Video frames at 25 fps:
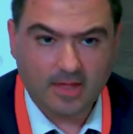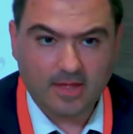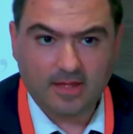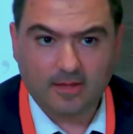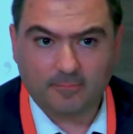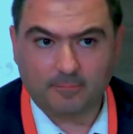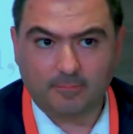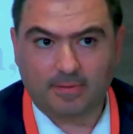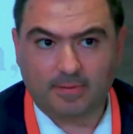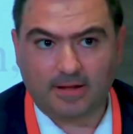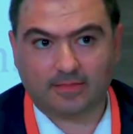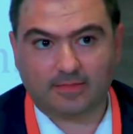
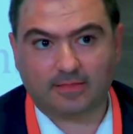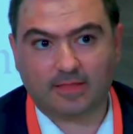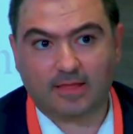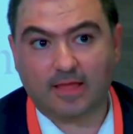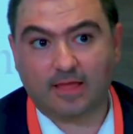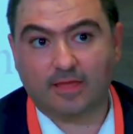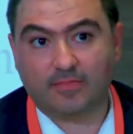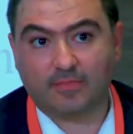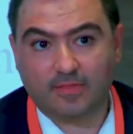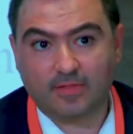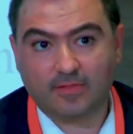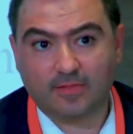But
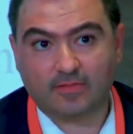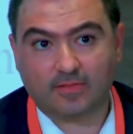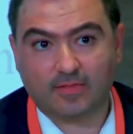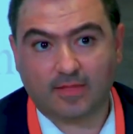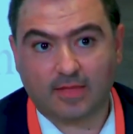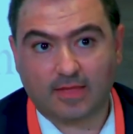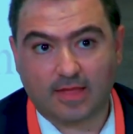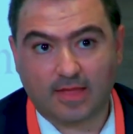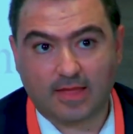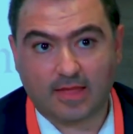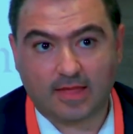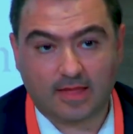this
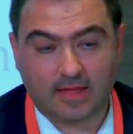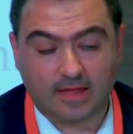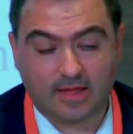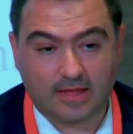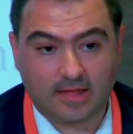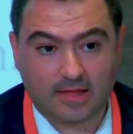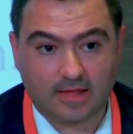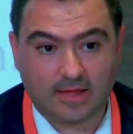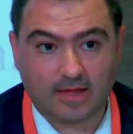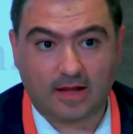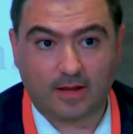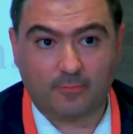
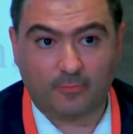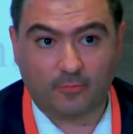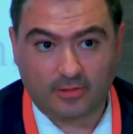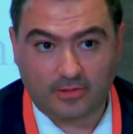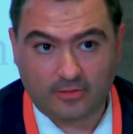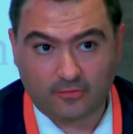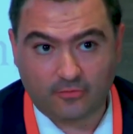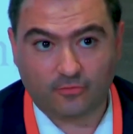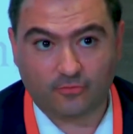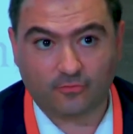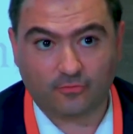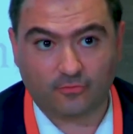
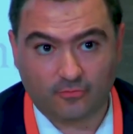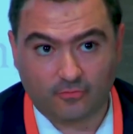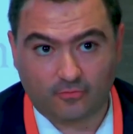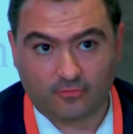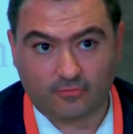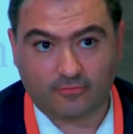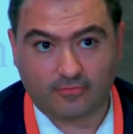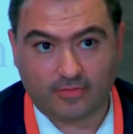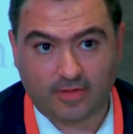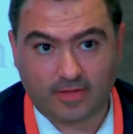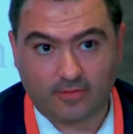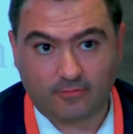abolition
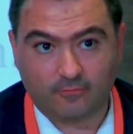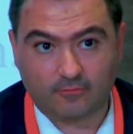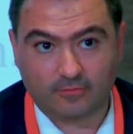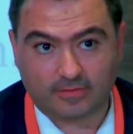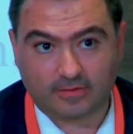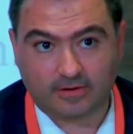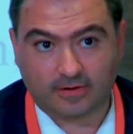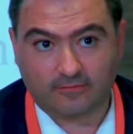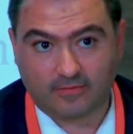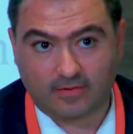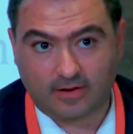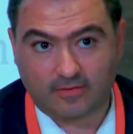of the
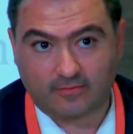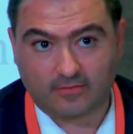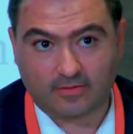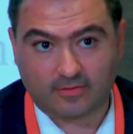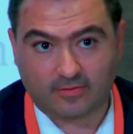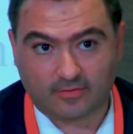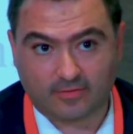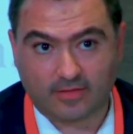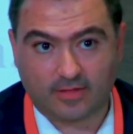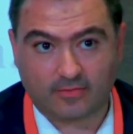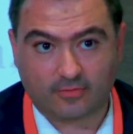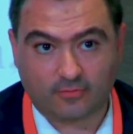
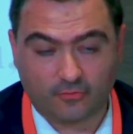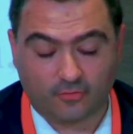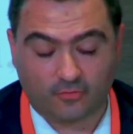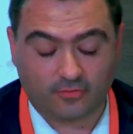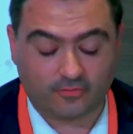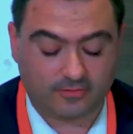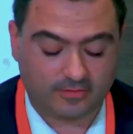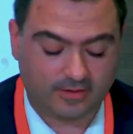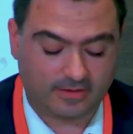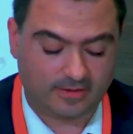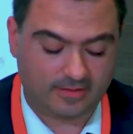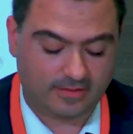ultra-vires
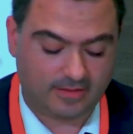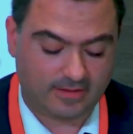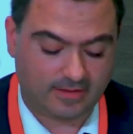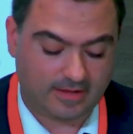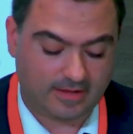doctrine